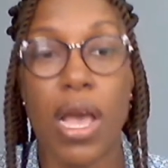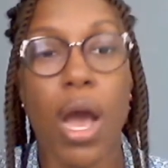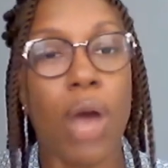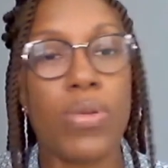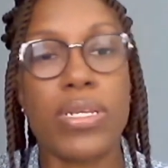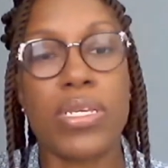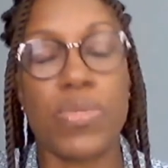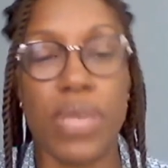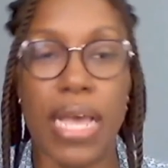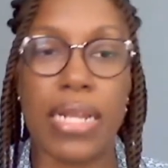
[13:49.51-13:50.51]
how it is
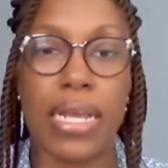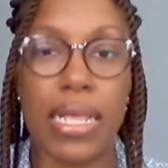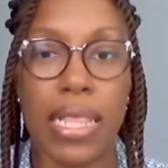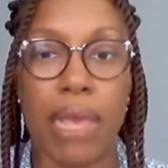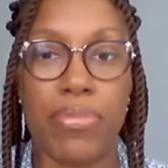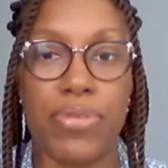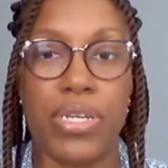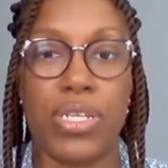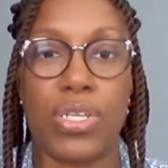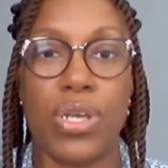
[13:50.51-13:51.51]
we can
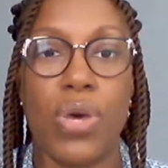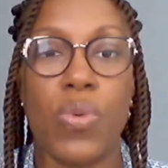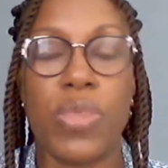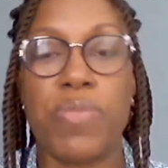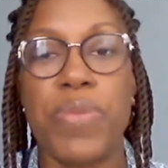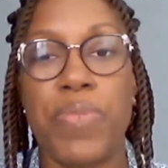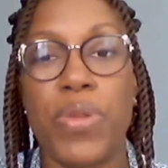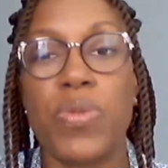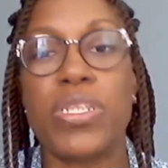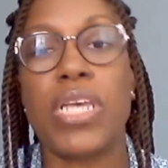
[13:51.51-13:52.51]
collaborate with people
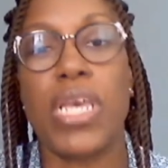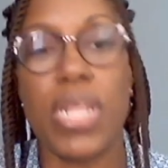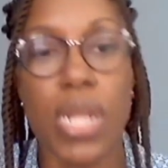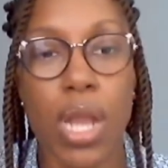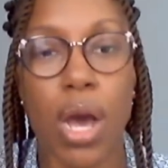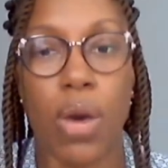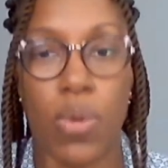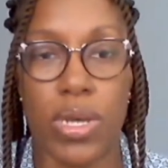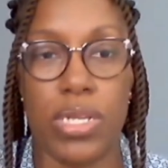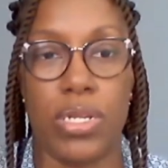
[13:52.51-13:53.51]
within
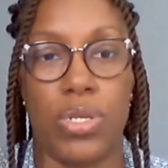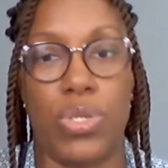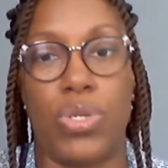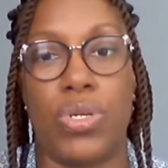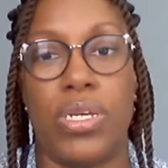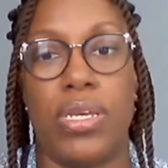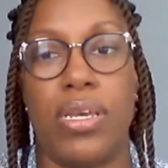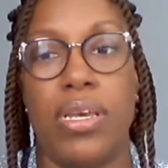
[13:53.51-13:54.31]
our industry.